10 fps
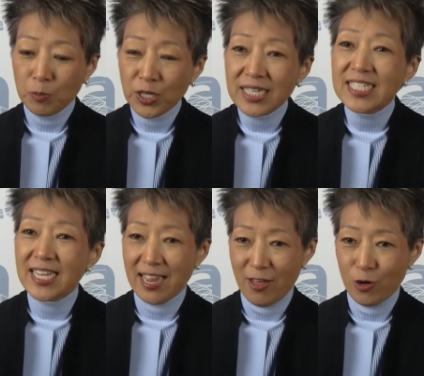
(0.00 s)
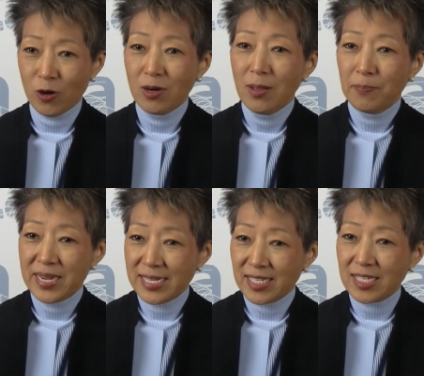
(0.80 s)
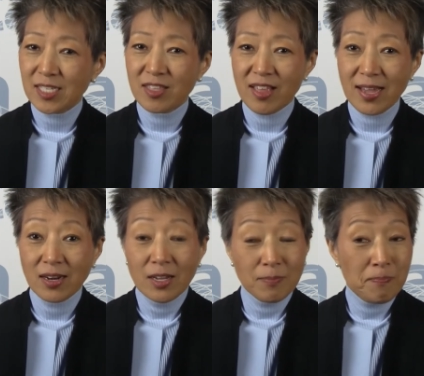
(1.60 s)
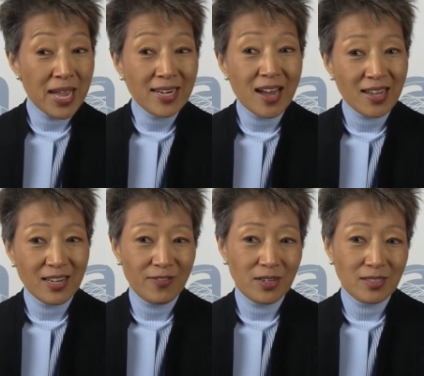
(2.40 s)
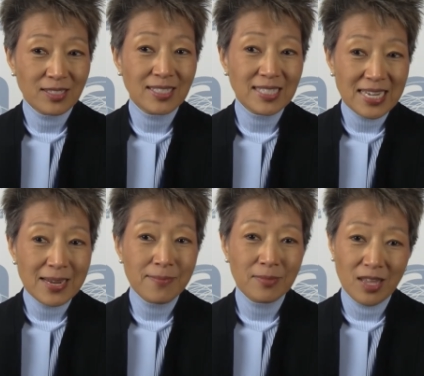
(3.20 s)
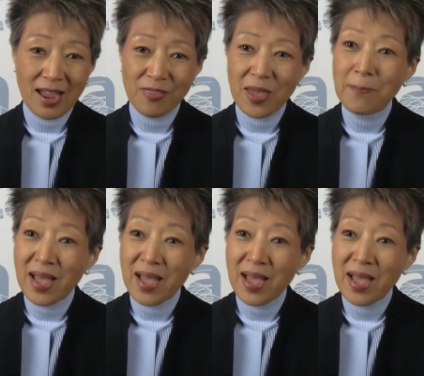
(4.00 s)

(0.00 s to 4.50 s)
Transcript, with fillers: putting together pieces that may not even seem like they